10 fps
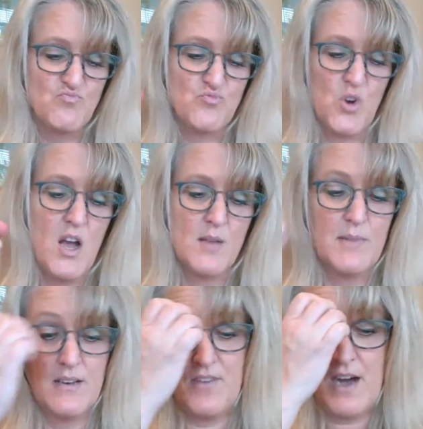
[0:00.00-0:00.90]
Ron
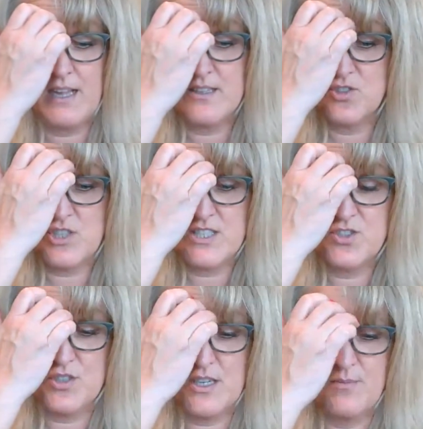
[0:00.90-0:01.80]
made a violent
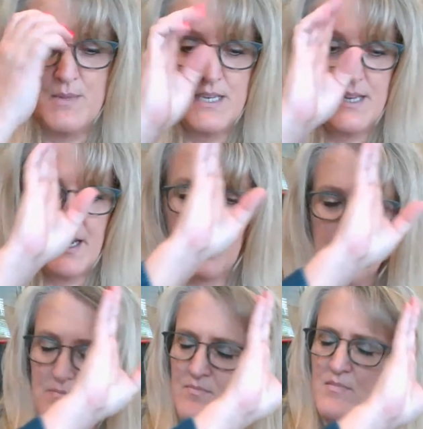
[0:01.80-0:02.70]
gesture in midair.